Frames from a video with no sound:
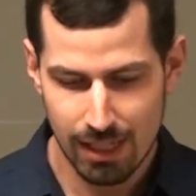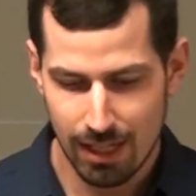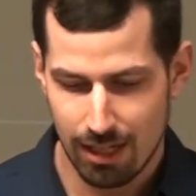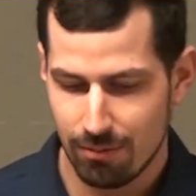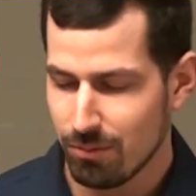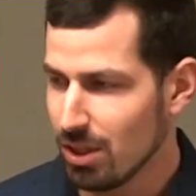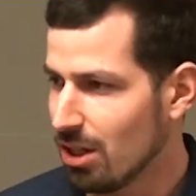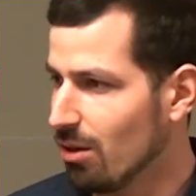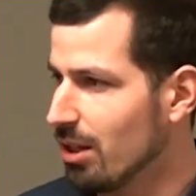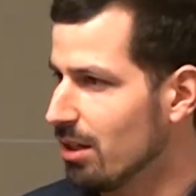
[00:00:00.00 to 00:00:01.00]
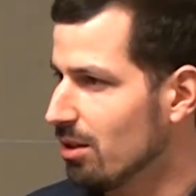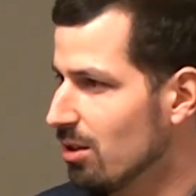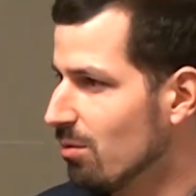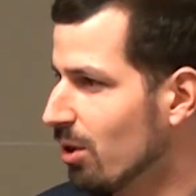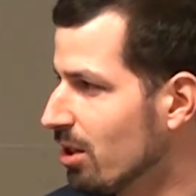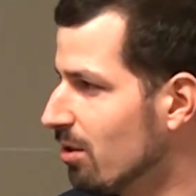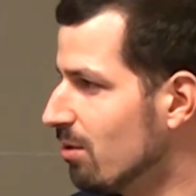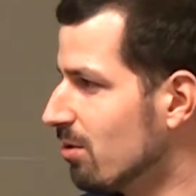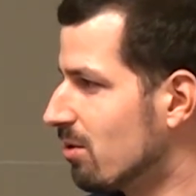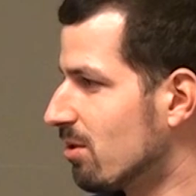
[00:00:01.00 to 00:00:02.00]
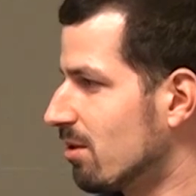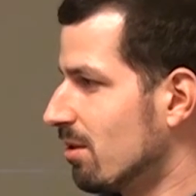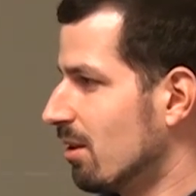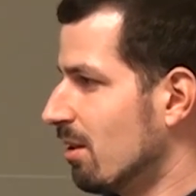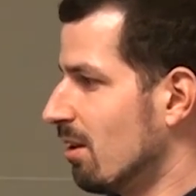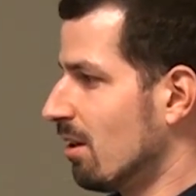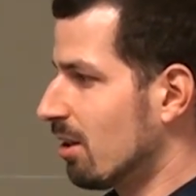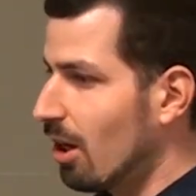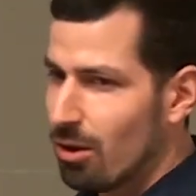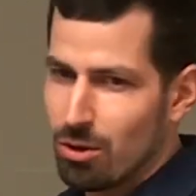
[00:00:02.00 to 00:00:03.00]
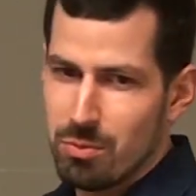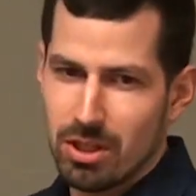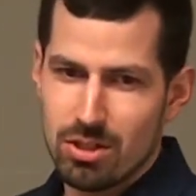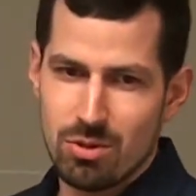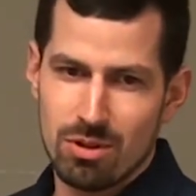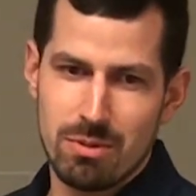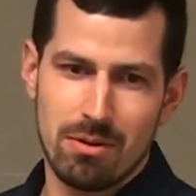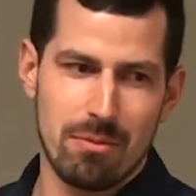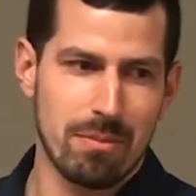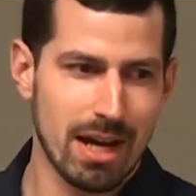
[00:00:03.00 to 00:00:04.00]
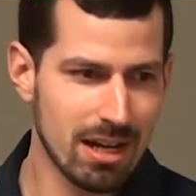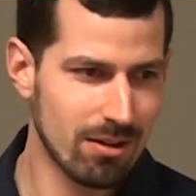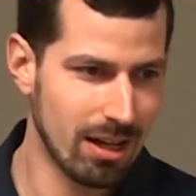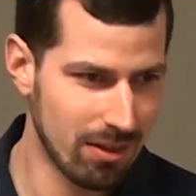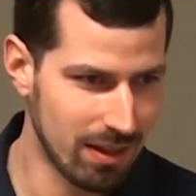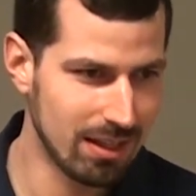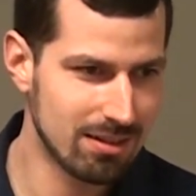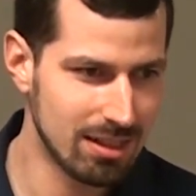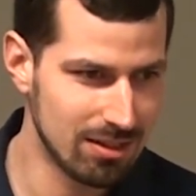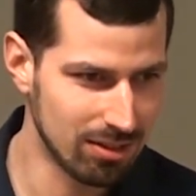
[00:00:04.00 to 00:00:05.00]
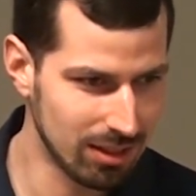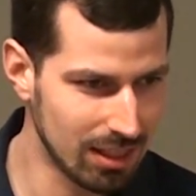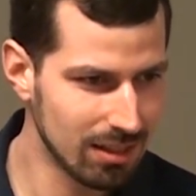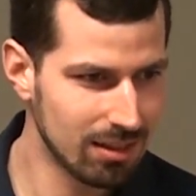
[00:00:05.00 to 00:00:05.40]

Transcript: And then you want to use code because you want to be able to migrate things easily.